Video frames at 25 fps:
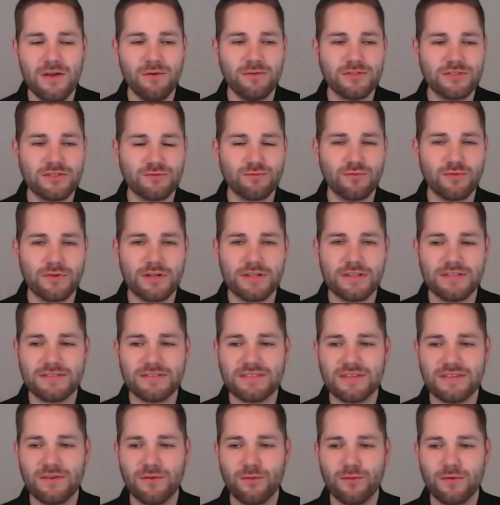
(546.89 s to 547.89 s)
which is what
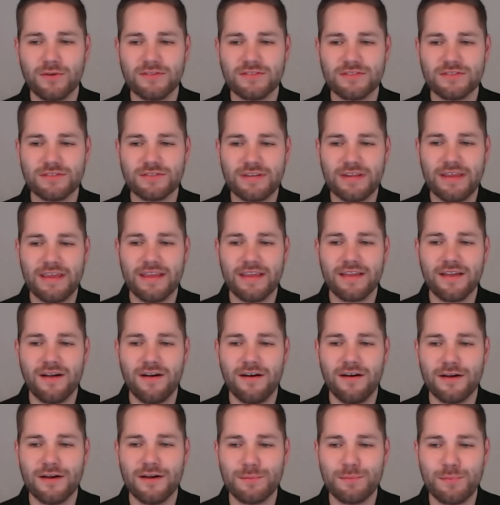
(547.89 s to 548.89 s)
is our take
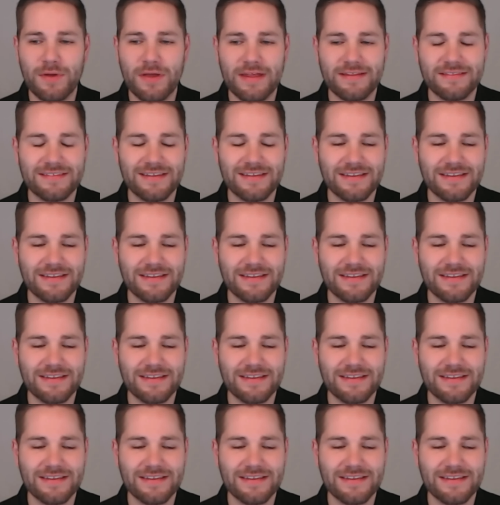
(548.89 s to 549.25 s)
on pen